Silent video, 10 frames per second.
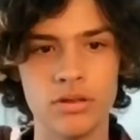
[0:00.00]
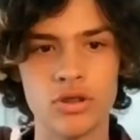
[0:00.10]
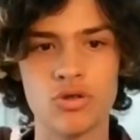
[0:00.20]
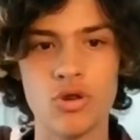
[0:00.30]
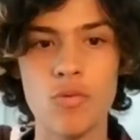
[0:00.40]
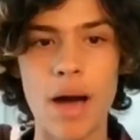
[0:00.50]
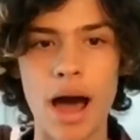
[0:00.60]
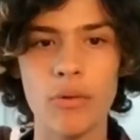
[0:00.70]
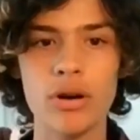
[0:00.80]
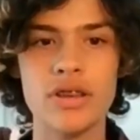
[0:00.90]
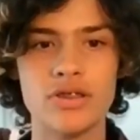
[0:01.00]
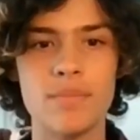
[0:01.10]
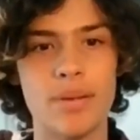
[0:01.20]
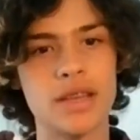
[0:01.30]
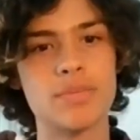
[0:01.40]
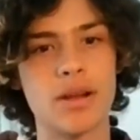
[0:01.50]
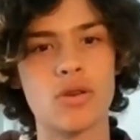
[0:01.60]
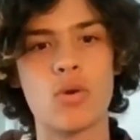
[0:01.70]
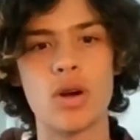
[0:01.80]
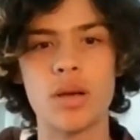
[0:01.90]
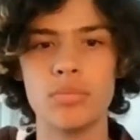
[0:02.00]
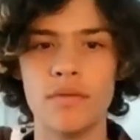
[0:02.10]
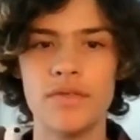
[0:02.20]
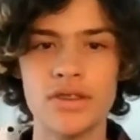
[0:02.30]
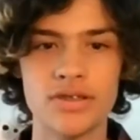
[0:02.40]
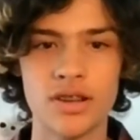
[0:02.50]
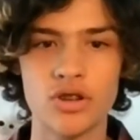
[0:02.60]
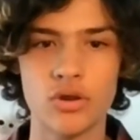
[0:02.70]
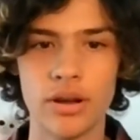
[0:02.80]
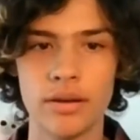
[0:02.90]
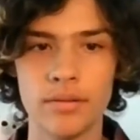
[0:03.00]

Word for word: True Power is the best metalcore album of this century.